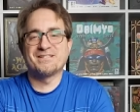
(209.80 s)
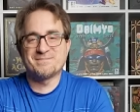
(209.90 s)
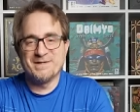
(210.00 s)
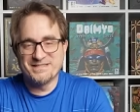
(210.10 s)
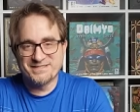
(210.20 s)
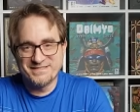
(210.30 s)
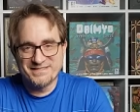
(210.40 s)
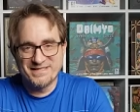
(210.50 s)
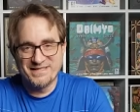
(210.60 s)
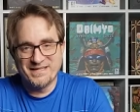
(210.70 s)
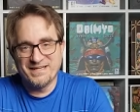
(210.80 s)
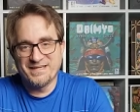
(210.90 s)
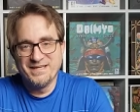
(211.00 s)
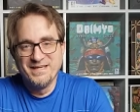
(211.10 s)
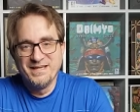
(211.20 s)
expansions, like
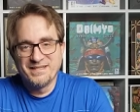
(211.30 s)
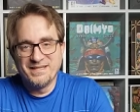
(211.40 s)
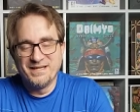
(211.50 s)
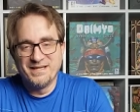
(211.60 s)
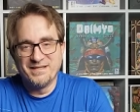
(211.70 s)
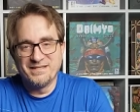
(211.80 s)
like the